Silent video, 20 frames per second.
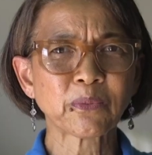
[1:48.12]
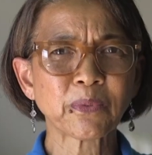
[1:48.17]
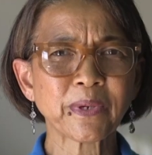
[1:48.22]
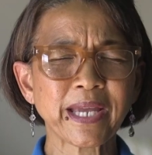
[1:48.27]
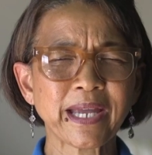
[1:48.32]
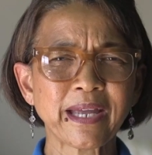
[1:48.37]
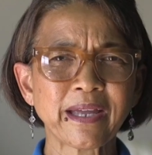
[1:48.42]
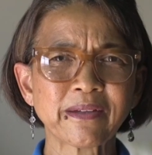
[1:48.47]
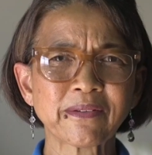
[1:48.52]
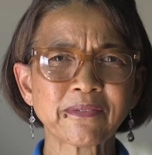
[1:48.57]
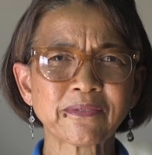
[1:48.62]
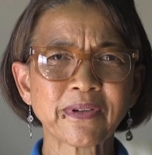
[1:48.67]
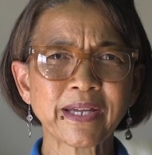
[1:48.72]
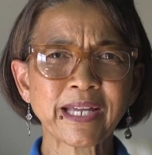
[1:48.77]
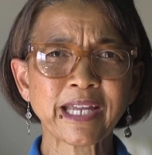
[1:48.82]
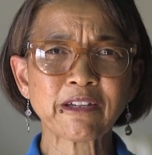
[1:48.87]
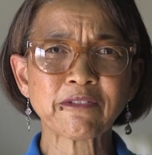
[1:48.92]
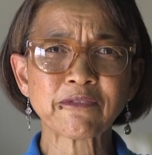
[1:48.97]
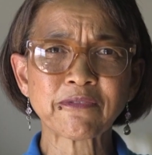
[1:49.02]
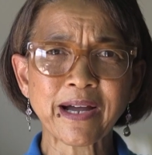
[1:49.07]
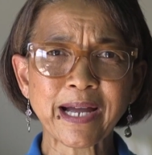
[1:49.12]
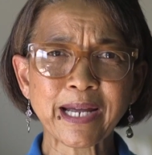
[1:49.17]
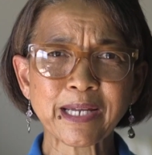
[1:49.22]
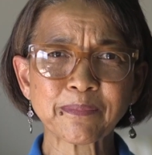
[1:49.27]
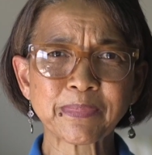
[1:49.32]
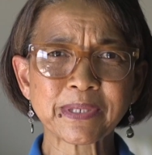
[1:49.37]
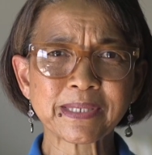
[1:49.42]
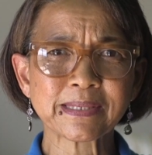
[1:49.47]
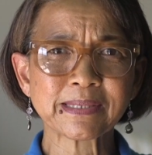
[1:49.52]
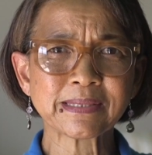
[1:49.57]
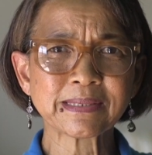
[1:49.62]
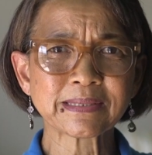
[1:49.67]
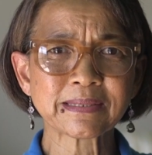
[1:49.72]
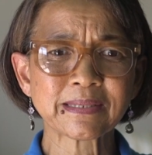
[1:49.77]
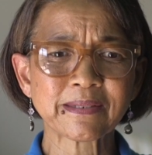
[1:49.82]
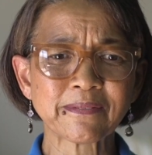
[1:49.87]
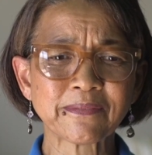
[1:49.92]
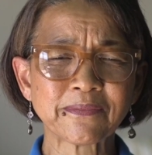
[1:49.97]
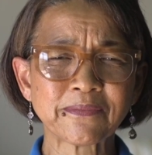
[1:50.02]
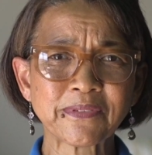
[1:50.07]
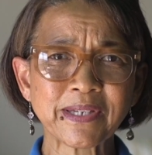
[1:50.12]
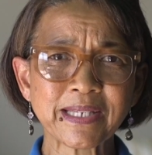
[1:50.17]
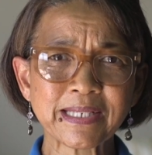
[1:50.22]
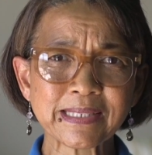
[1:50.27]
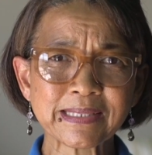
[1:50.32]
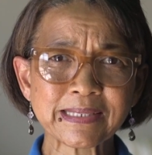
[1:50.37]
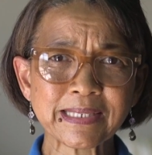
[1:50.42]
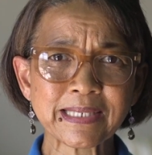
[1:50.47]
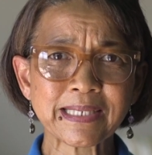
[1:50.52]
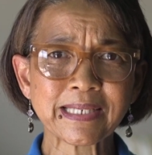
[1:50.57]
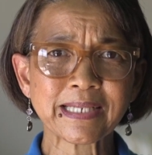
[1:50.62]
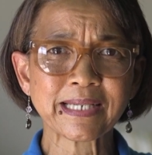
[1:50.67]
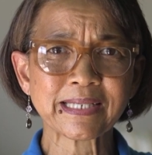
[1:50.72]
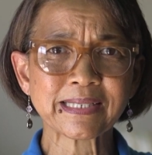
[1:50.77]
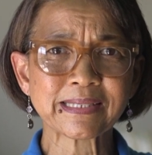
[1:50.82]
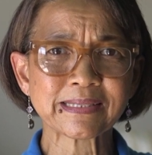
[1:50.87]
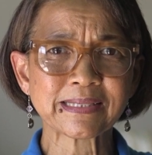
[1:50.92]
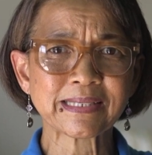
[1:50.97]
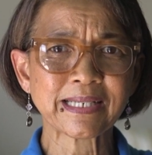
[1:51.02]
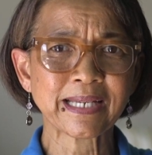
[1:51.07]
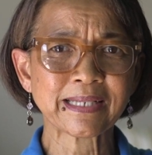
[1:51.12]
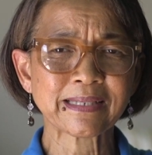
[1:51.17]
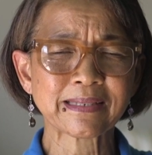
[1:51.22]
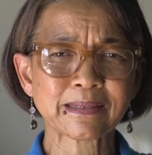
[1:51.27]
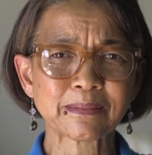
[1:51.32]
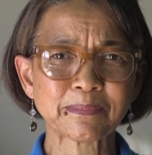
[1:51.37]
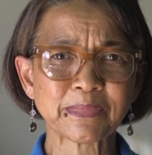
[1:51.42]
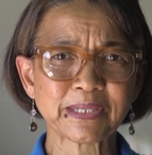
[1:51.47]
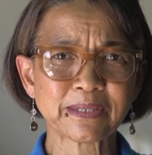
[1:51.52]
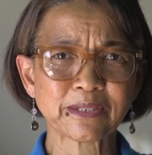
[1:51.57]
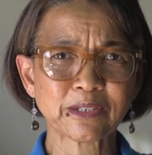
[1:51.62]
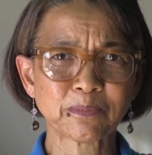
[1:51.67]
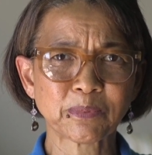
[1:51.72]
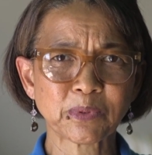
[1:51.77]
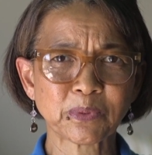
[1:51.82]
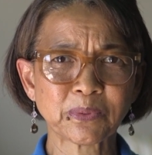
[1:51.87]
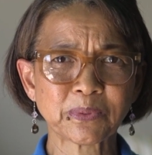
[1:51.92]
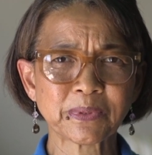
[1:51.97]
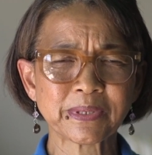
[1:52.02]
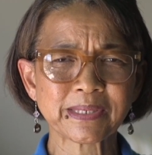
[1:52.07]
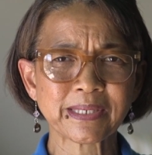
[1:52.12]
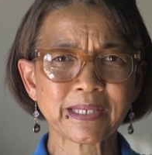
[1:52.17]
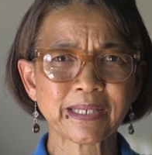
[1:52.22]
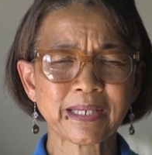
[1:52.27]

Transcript: We have a vibrant, very dedicated and committed board.